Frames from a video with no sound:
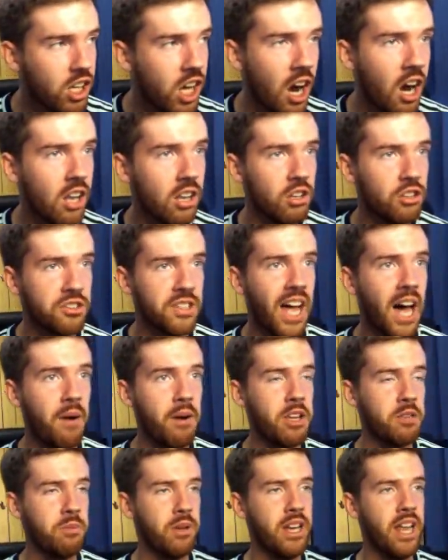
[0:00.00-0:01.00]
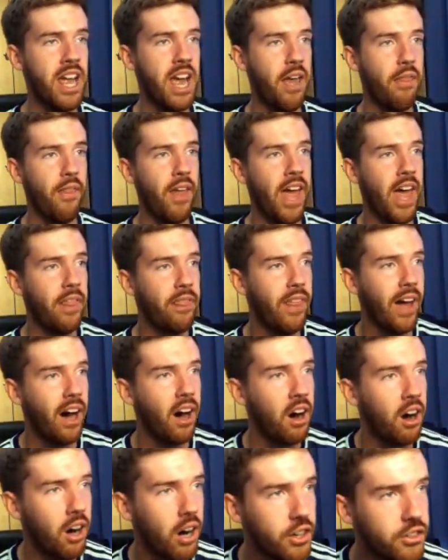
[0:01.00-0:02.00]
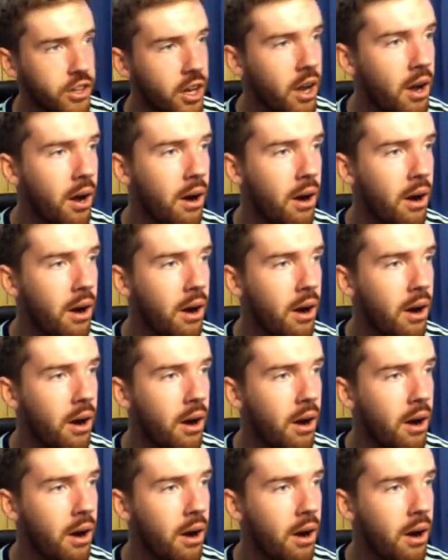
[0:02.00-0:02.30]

colours now he's been hitting the head that hard.